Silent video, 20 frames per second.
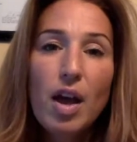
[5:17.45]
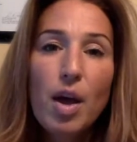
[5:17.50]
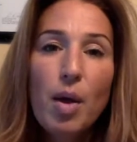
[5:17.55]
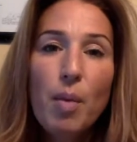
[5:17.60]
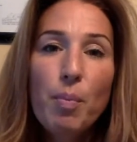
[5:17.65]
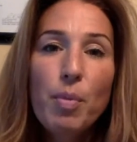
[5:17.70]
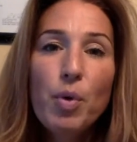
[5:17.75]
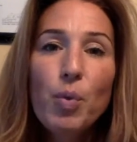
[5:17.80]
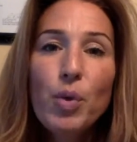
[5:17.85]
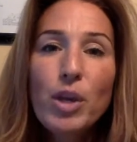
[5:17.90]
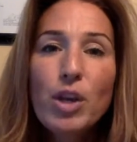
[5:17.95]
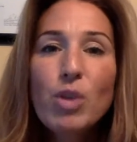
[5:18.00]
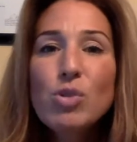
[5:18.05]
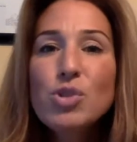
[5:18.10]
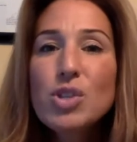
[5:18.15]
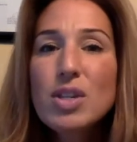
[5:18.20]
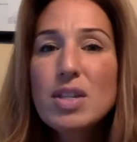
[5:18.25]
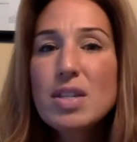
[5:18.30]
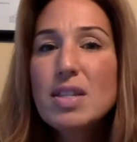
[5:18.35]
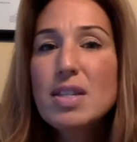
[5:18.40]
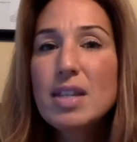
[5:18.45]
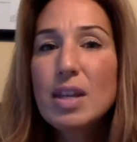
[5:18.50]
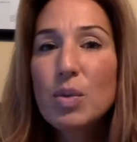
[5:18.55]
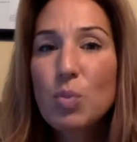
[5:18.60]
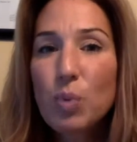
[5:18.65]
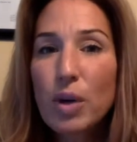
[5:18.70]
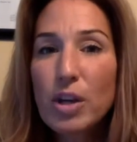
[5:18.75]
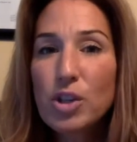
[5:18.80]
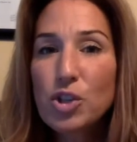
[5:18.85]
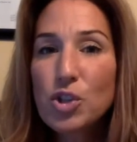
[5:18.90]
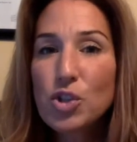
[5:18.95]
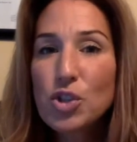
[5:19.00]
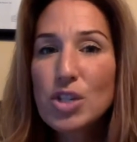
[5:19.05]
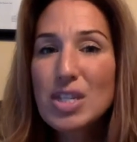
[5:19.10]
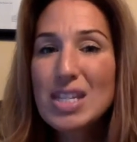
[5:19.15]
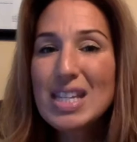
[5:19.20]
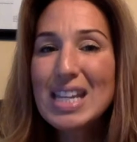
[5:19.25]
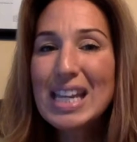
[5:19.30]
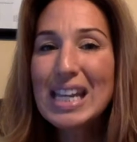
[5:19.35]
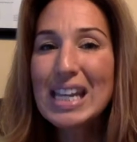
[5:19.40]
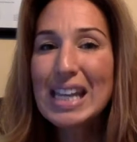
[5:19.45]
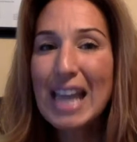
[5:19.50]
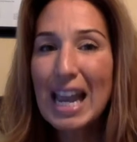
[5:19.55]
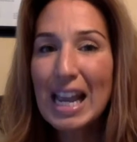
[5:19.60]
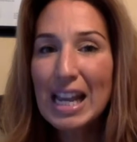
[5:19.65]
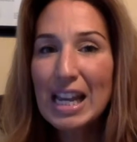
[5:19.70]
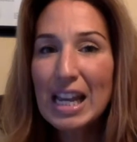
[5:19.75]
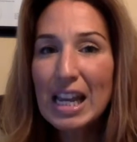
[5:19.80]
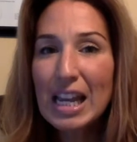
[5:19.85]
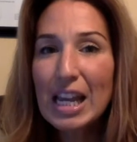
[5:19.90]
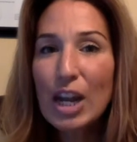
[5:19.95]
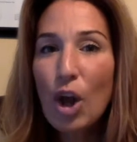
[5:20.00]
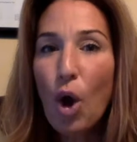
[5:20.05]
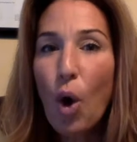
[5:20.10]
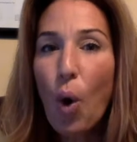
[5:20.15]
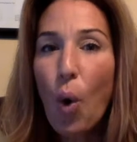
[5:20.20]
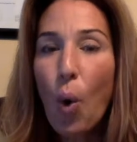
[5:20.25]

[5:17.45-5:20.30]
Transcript: But what you just did was you just negated